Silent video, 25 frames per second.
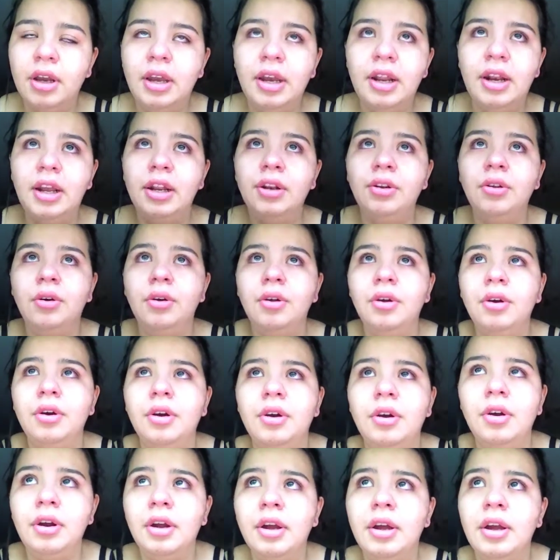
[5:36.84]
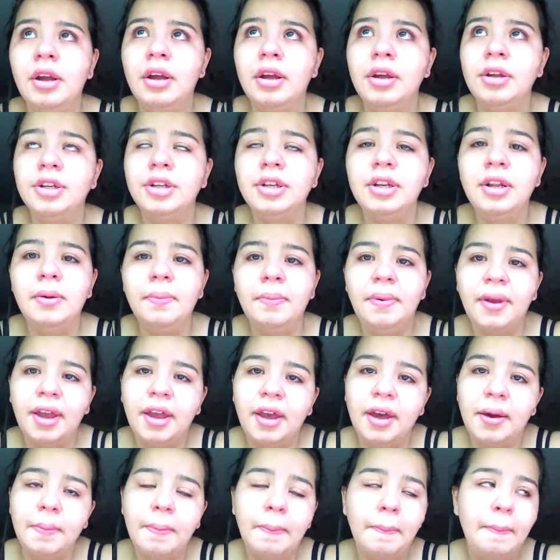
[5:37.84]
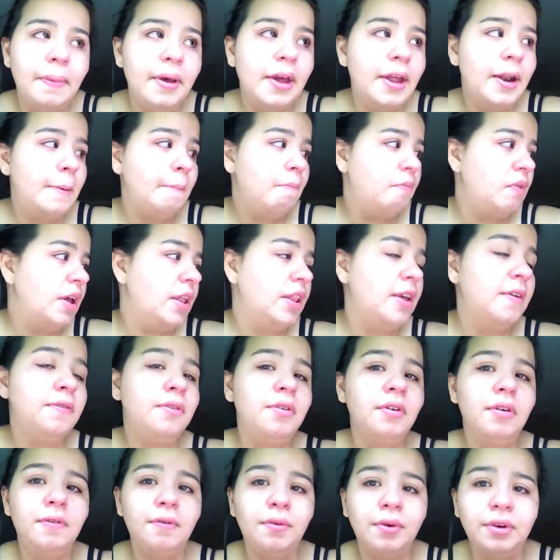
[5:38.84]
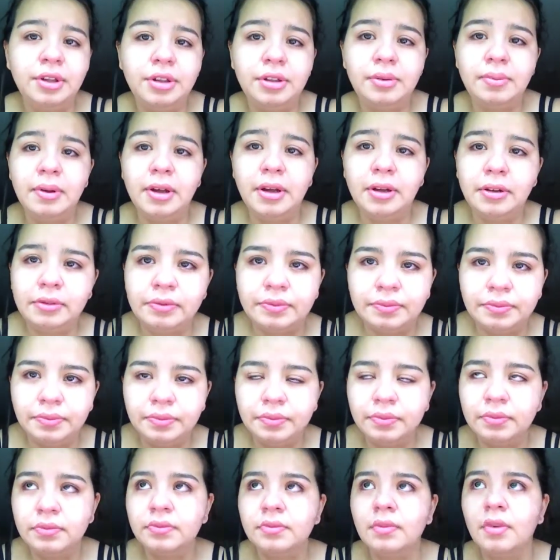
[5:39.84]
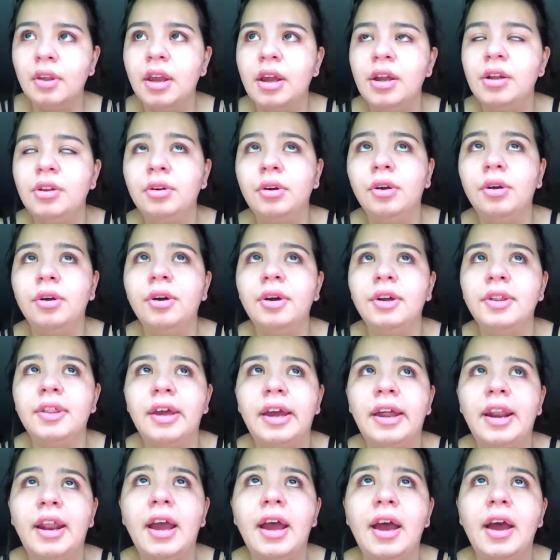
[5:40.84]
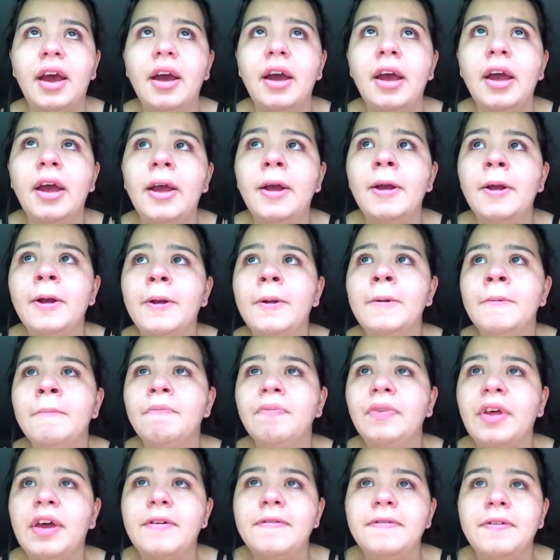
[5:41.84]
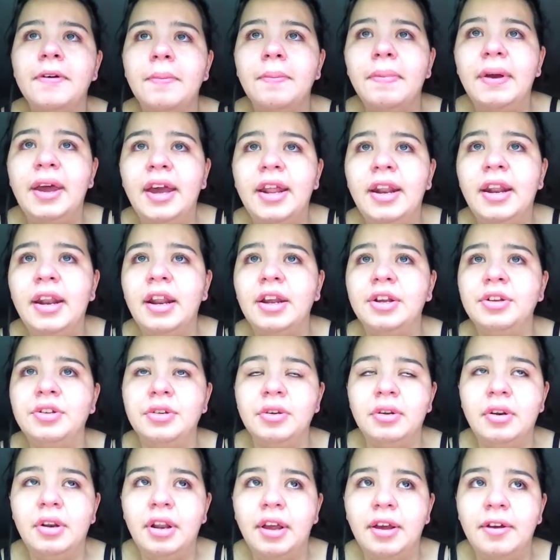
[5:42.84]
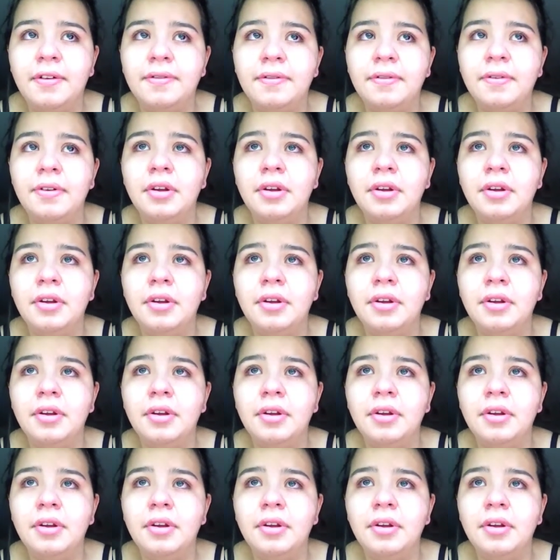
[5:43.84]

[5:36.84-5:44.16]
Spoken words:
and I told her, she didn't pick up, but I left her a voicemail. I told her that I felt bad and I shouldn't have.